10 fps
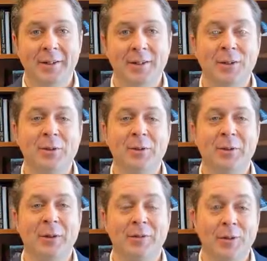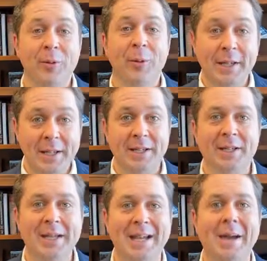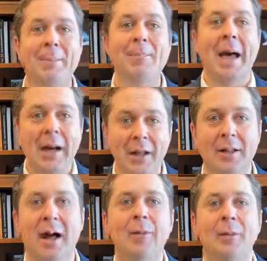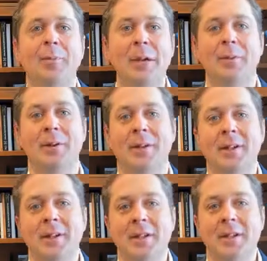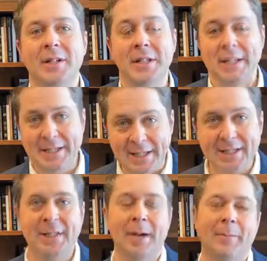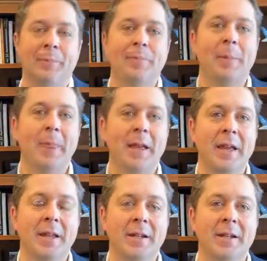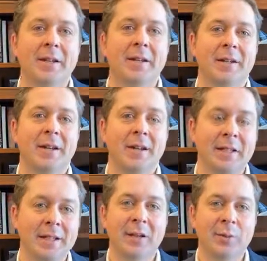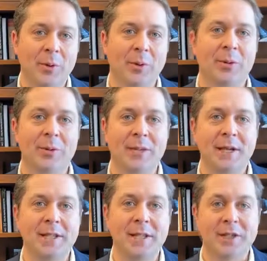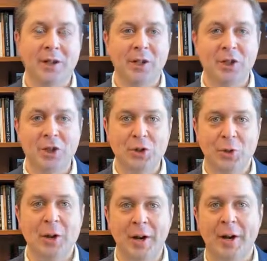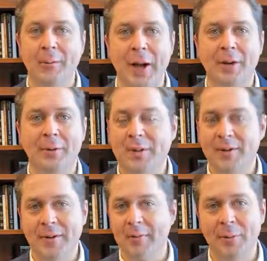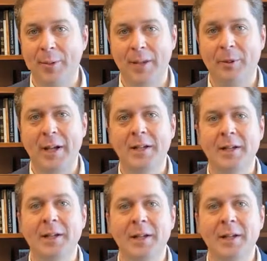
to, uh, for the police to compel other people to assist them in dealing with the protests. These are extraordinary powers that have never been granted